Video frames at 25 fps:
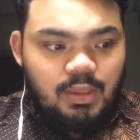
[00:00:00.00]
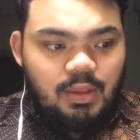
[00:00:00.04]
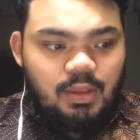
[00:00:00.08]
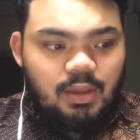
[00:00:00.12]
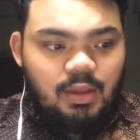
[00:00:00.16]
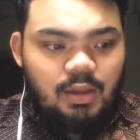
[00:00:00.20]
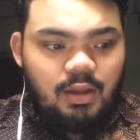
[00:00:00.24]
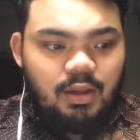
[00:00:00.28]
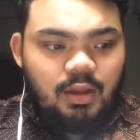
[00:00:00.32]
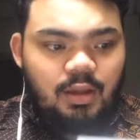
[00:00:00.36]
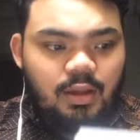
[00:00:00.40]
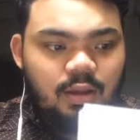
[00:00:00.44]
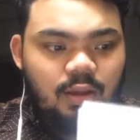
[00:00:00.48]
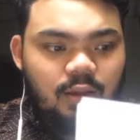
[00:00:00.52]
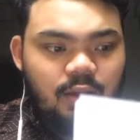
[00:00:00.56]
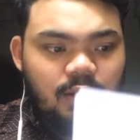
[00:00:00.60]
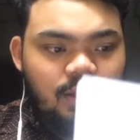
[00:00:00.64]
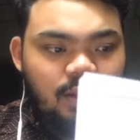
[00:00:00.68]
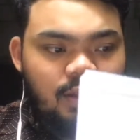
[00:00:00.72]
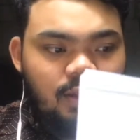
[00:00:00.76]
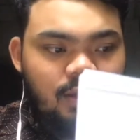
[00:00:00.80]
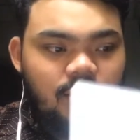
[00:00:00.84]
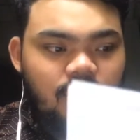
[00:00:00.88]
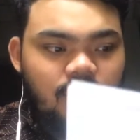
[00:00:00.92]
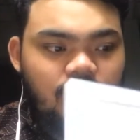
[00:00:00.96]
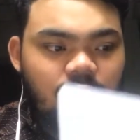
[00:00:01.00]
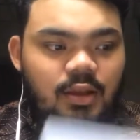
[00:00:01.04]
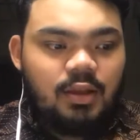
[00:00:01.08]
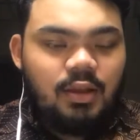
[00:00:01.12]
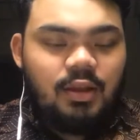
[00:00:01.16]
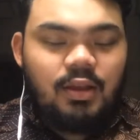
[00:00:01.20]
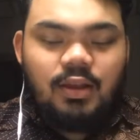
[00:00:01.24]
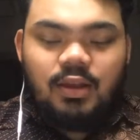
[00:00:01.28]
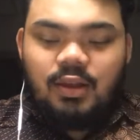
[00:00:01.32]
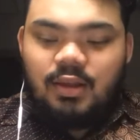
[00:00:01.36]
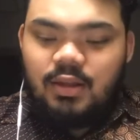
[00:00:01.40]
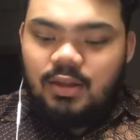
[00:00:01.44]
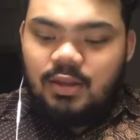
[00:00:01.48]

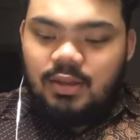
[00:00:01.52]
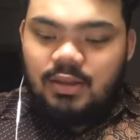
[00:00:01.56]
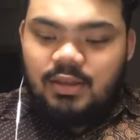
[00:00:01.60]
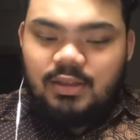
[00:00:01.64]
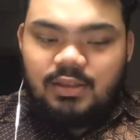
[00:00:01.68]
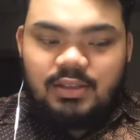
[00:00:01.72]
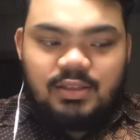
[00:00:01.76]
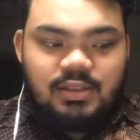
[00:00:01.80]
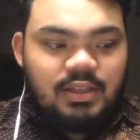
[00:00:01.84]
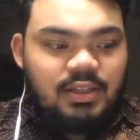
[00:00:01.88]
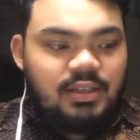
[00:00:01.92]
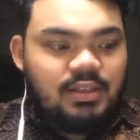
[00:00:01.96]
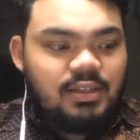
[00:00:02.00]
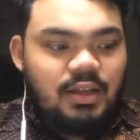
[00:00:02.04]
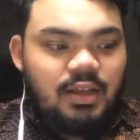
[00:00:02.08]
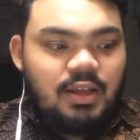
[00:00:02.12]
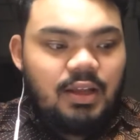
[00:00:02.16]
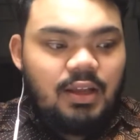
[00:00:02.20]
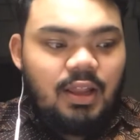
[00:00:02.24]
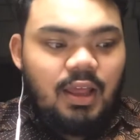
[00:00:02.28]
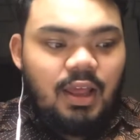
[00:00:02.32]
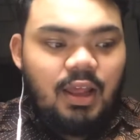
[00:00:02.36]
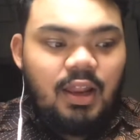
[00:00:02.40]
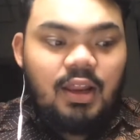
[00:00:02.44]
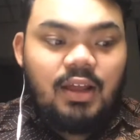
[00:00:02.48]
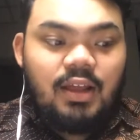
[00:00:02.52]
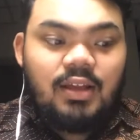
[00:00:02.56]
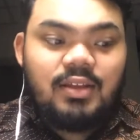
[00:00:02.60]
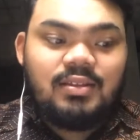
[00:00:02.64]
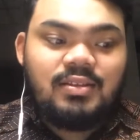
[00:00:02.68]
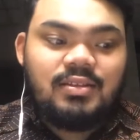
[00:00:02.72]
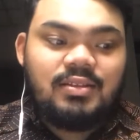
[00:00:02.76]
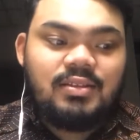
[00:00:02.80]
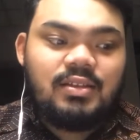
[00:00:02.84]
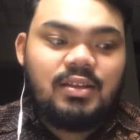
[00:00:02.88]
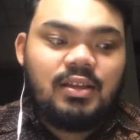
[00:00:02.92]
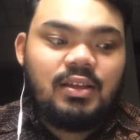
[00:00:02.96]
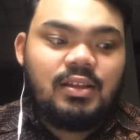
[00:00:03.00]
it says here that a
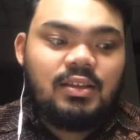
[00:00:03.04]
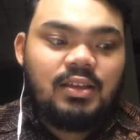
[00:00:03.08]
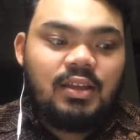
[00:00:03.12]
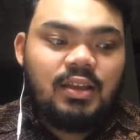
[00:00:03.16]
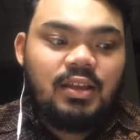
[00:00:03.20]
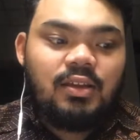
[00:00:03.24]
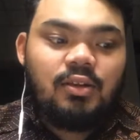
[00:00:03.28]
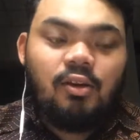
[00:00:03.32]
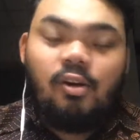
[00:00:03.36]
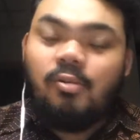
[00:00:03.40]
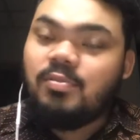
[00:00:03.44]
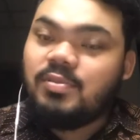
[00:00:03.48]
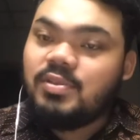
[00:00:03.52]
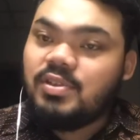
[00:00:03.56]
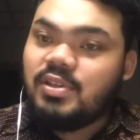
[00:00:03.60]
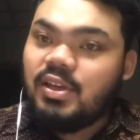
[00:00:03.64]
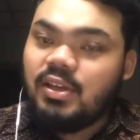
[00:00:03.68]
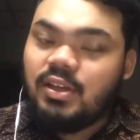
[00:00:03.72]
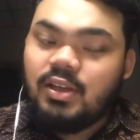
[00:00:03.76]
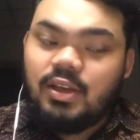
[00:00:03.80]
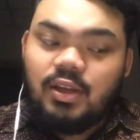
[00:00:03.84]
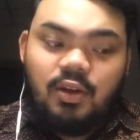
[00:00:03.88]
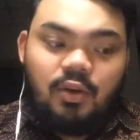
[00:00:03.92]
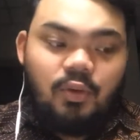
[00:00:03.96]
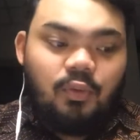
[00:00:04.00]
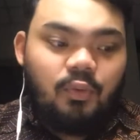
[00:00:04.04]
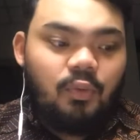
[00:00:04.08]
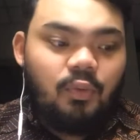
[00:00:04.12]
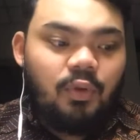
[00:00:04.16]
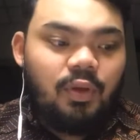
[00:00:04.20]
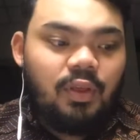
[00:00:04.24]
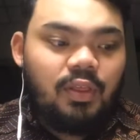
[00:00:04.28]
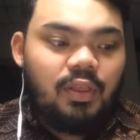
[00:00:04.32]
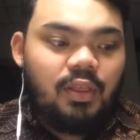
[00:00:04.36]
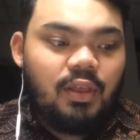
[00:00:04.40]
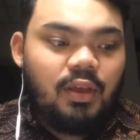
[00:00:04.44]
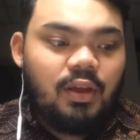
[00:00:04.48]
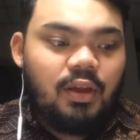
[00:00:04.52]
static object
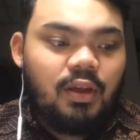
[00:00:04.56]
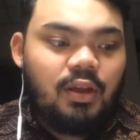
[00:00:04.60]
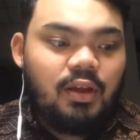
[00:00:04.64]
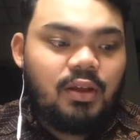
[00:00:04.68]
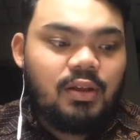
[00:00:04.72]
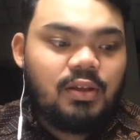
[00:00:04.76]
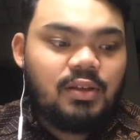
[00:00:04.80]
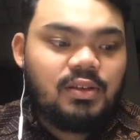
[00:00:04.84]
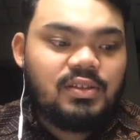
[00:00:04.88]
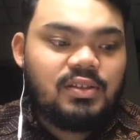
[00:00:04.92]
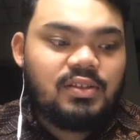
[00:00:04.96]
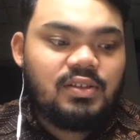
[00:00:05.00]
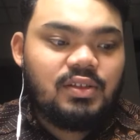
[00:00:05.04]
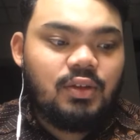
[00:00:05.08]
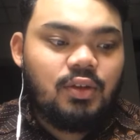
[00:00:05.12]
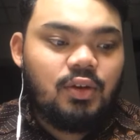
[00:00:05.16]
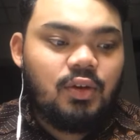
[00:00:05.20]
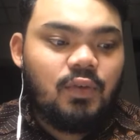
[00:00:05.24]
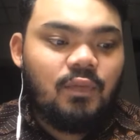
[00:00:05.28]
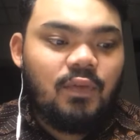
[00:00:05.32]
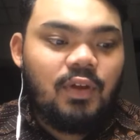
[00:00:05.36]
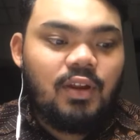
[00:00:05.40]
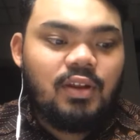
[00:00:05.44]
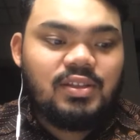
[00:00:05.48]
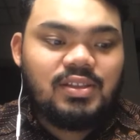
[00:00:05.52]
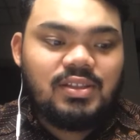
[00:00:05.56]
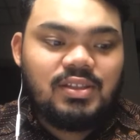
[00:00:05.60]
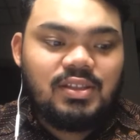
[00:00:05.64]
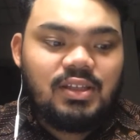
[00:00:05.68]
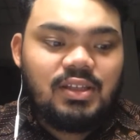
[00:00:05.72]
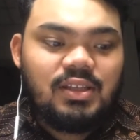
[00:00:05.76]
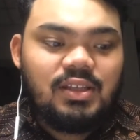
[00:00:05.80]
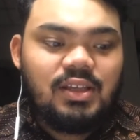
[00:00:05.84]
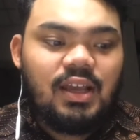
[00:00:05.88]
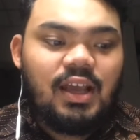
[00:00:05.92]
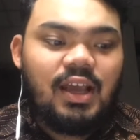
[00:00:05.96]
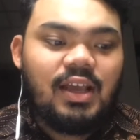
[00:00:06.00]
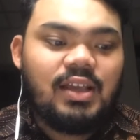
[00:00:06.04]
with a zero
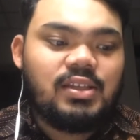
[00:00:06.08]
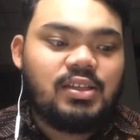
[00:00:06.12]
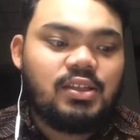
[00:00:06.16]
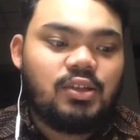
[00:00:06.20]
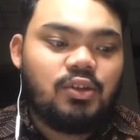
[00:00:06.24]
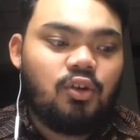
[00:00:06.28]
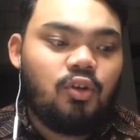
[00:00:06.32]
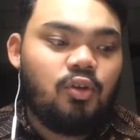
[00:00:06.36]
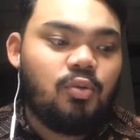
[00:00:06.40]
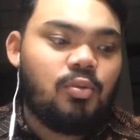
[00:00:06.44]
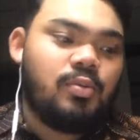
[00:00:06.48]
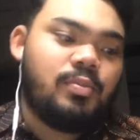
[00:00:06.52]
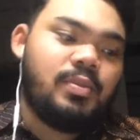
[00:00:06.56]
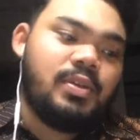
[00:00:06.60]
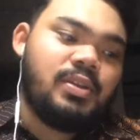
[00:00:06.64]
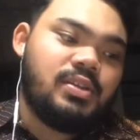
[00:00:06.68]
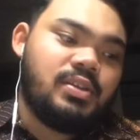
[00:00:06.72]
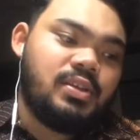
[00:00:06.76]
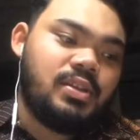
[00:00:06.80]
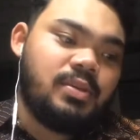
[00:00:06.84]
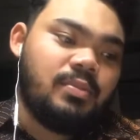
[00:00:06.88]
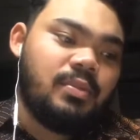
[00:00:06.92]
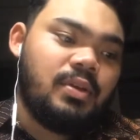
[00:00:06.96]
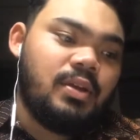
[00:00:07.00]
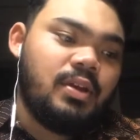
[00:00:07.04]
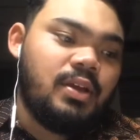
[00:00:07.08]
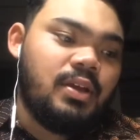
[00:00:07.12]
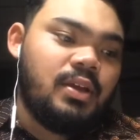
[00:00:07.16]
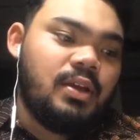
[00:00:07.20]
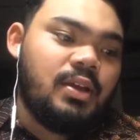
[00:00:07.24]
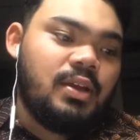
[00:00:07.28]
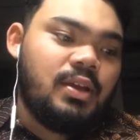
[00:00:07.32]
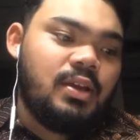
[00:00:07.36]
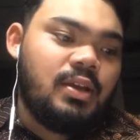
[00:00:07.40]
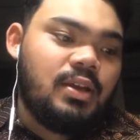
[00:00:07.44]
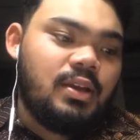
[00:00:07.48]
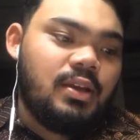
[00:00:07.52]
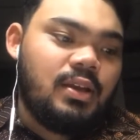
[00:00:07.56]
velocity has no momentum,
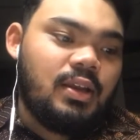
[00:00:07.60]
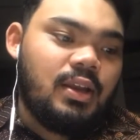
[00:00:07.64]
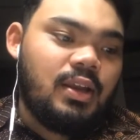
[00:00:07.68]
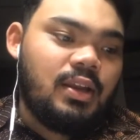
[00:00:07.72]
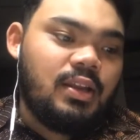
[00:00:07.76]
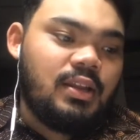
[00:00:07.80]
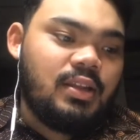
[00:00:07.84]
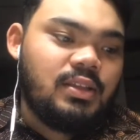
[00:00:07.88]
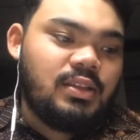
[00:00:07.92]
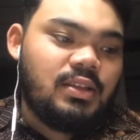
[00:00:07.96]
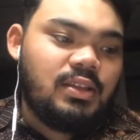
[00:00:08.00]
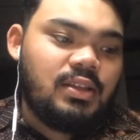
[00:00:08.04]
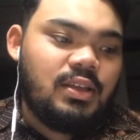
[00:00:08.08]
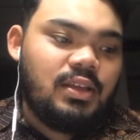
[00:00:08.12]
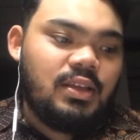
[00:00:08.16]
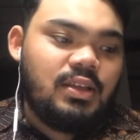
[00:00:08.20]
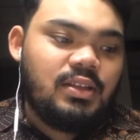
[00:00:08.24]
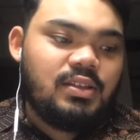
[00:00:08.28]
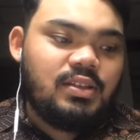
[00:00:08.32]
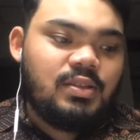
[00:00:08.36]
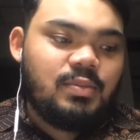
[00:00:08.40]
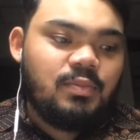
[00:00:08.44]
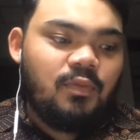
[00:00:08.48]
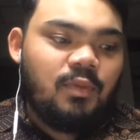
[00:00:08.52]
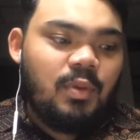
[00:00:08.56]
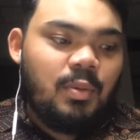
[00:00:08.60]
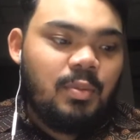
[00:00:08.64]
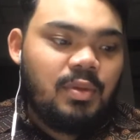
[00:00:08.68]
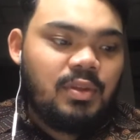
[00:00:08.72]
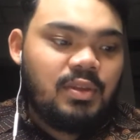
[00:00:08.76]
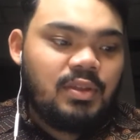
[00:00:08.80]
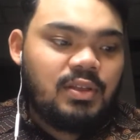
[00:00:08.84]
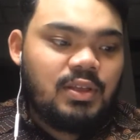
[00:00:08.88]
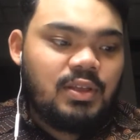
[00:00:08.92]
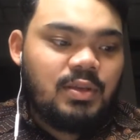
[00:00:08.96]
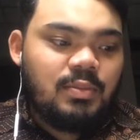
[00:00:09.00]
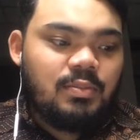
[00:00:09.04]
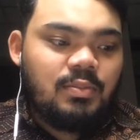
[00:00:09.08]
that its
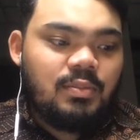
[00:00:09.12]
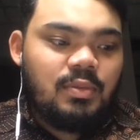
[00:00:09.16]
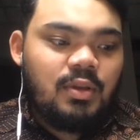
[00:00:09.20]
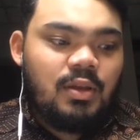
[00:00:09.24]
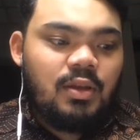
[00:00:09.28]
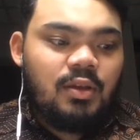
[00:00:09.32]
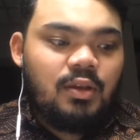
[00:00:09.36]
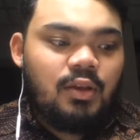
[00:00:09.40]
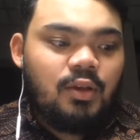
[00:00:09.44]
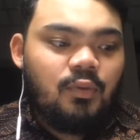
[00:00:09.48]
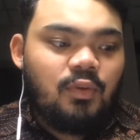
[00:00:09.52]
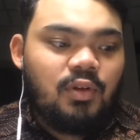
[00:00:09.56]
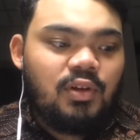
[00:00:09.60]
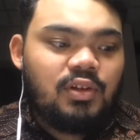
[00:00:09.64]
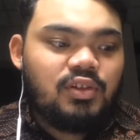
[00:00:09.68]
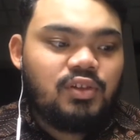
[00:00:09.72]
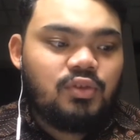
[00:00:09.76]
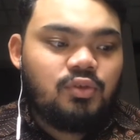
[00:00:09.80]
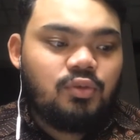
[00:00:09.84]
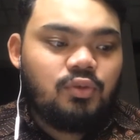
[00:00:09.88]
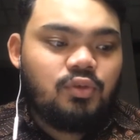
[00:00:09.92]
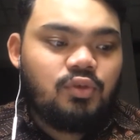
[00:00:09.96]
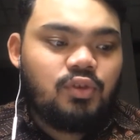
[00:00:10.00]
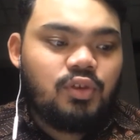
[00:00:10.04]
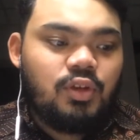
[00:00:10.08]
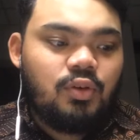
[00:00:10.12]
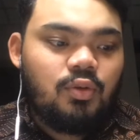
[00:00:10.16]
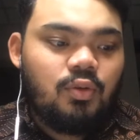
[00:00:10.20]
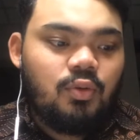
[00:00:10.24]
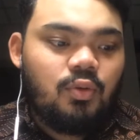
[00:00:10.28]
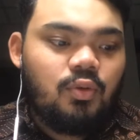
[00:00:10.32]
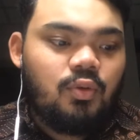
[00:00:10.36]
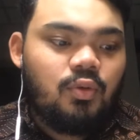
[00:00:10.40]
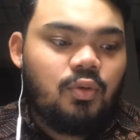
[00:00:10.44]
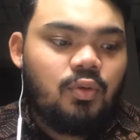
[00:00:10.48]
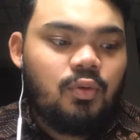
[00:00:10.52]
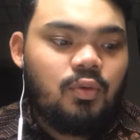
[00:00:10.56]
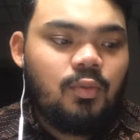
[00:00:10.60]
momentum equals to
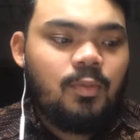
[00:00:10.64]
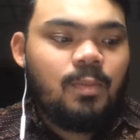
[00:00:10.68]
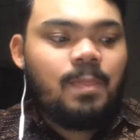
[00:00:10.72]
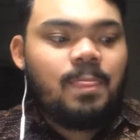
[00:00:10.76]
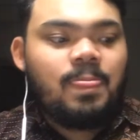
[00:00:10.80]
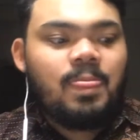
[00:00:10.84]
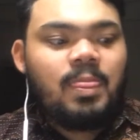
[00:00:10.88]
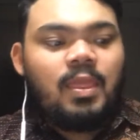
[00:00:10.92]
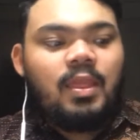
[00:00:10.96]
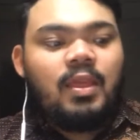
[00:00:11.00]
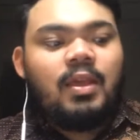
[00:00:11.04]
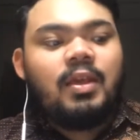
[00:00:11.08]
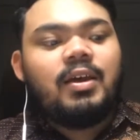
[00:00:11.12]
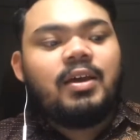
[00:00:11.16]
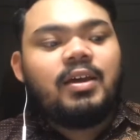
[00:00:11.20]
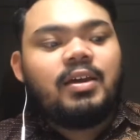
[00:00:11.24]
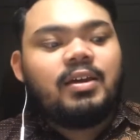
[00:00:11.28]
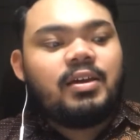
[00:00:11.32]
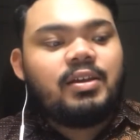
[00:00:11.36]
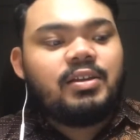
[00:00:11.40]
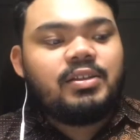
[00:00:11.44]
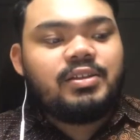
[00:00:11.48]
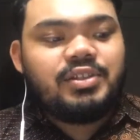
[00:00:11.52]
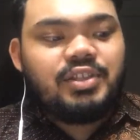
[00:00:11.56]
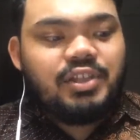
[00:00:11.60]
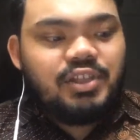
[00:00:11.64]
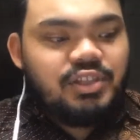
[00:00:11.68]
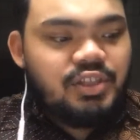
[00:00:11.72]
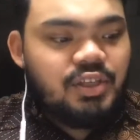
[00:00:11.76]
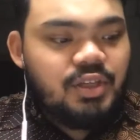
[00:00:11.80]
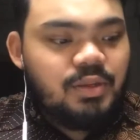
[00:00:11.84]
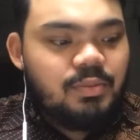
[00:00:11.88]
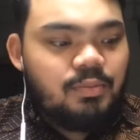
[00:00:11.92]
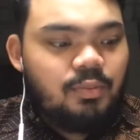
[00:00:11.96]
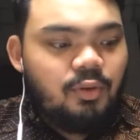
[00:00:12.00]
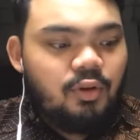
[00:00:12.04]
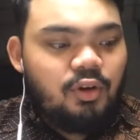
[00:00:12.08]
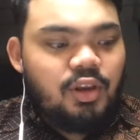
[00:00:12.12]
zero. A change
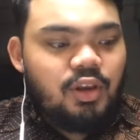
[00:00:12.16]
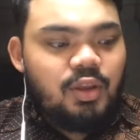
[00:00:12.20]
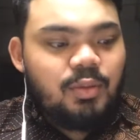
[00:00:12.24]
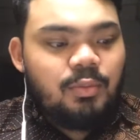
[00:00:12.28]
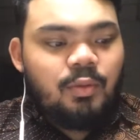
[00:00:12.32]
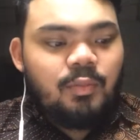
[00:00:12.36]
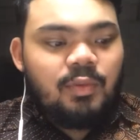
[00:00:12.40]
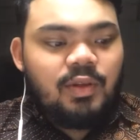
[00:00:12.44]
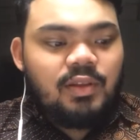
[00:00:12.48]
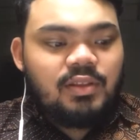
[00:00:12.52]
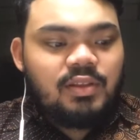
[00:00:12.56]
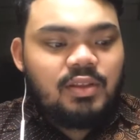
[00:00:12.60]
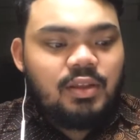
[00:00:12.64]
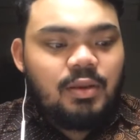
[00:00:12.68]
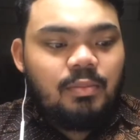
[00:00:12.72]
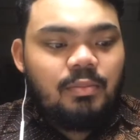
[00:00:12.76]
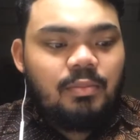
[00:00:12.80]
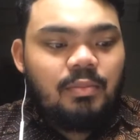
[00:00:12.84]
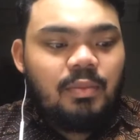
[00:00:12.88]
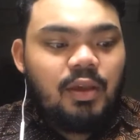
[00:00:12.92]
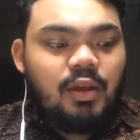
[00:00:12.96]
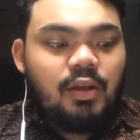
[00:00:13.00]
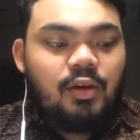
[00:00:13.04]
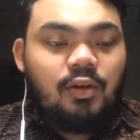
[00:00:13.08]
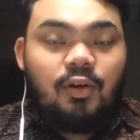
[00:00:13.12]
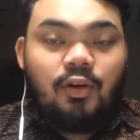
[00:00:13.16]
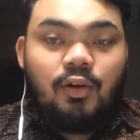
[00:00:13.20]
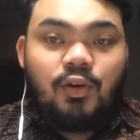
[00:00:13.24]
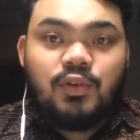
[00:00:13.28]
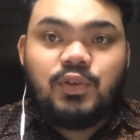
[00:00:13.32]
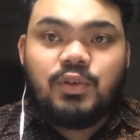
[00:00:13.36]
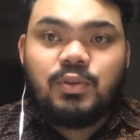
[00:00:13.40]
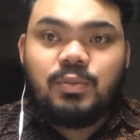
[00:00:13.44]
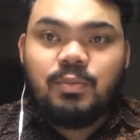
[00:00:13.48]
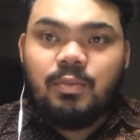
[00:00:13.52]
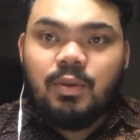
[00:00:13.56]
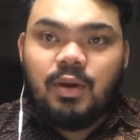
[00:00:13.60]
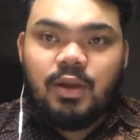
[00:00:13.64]
in body momentum may
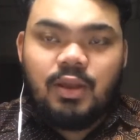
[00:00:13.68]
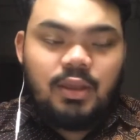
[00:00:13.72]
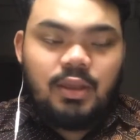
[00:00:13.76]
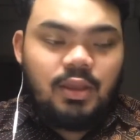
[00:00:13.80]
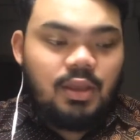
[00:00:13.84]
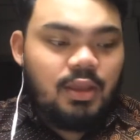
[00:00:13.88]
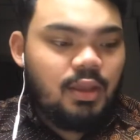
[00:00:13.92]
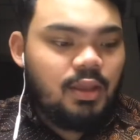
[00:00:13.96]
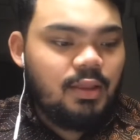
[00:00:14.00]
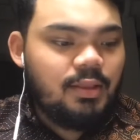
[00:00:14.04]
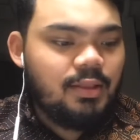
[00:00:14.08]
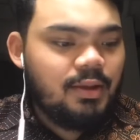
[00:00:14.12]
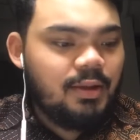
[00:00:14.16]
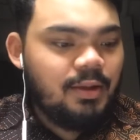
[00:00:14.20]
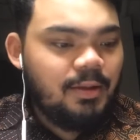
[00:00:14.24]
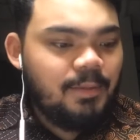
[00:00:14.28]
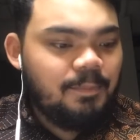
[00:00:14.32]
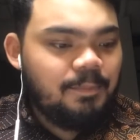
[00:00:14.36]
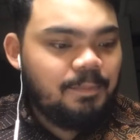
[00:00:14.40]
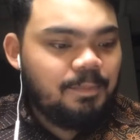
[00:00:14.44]
caused by either